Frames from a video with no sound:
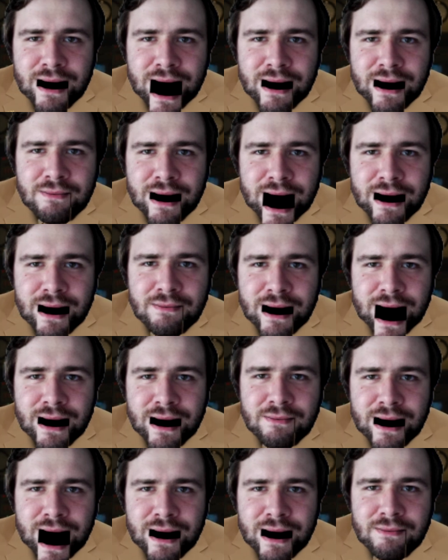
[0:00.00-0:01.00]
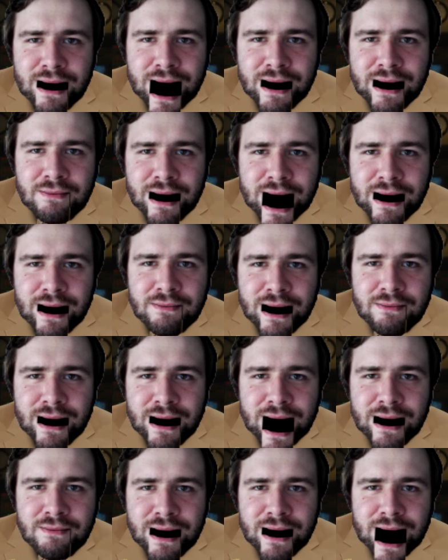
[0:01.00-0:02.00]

or leave it in the comments below.